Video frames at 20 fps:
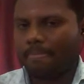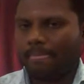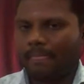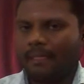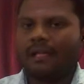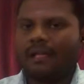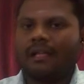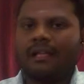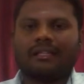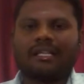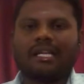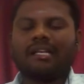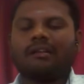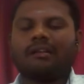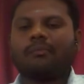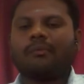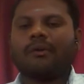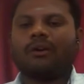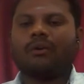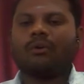interrupt
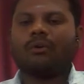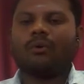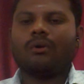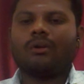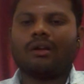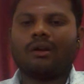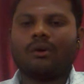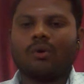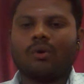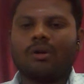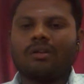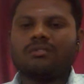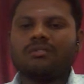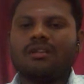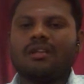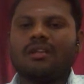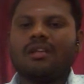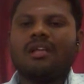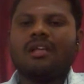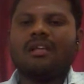control can works.
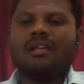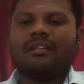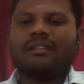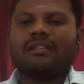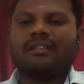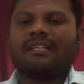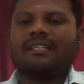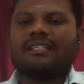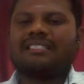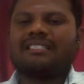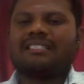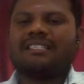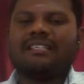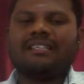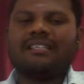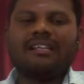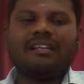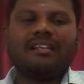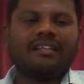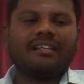Then serial
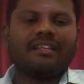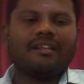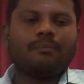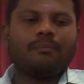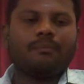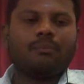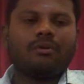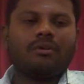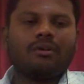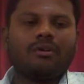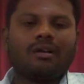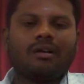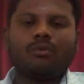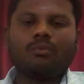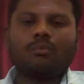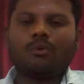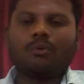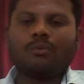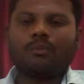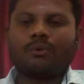input and
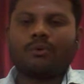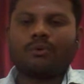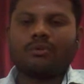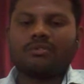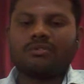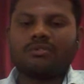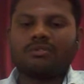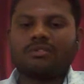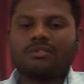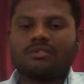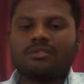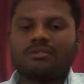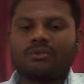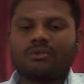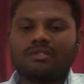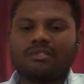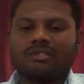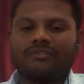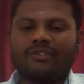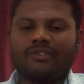output ports. So it's a
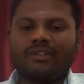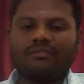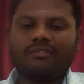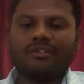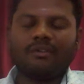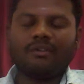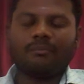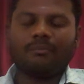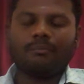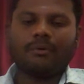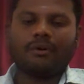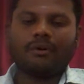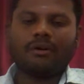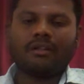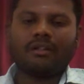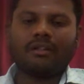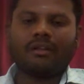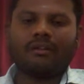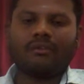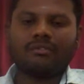very important thing.
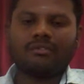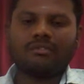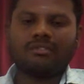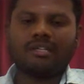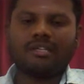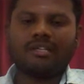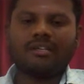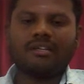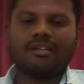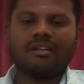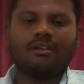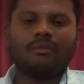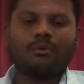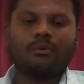Serial input and